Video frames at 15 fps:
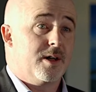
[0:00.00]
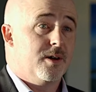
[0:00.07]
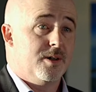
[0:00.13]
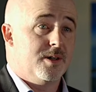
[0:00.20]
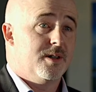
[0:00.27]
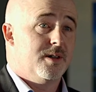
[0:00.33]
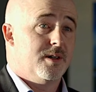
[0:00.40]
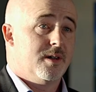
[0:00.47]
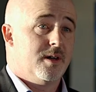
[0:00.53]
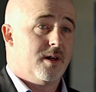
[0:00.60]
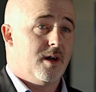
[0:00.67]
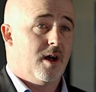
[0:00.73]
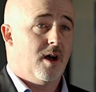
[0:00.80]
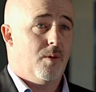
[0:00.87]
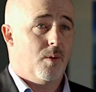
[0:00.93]
good
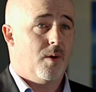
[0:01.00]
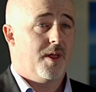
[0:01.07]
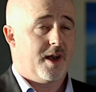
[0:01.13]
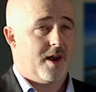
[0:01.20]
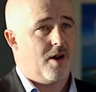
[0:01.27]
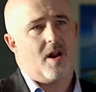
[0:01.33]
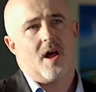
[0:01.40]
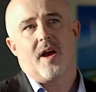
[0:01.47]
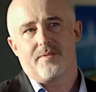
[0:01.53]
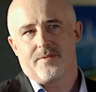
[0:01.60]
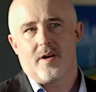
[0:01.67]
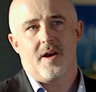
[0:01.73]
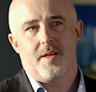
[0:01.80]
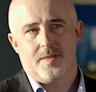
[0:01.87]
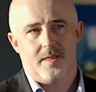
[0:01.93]
at what they do. And I
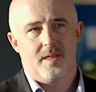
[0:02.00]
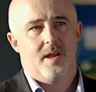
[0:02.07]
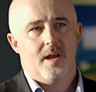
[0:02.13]
find